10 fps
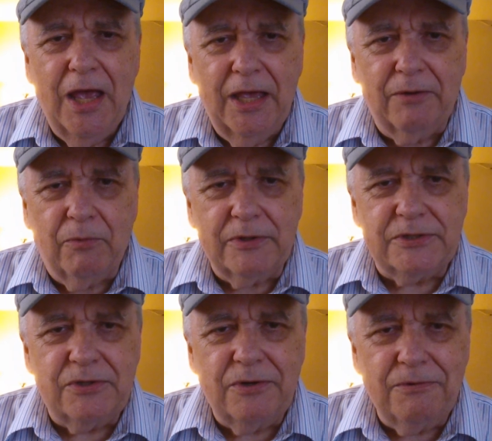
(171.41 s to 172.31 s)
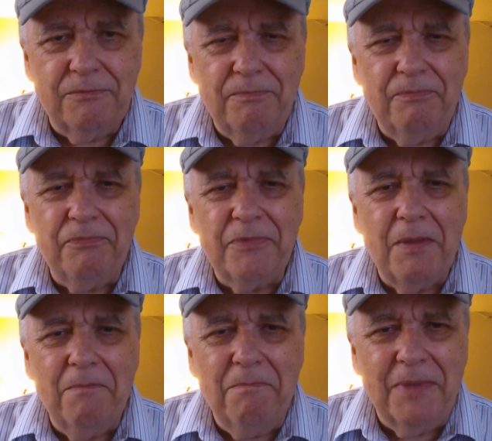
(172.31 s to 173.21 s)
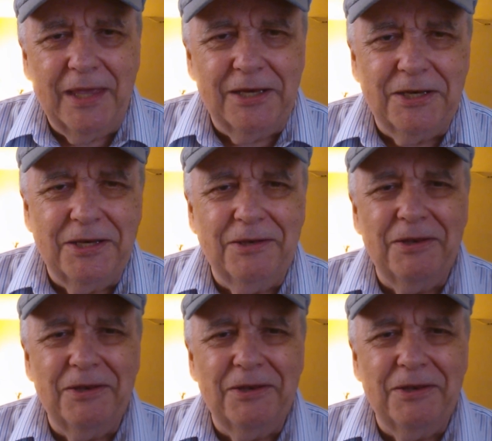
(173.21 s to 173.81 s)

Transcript: It was made,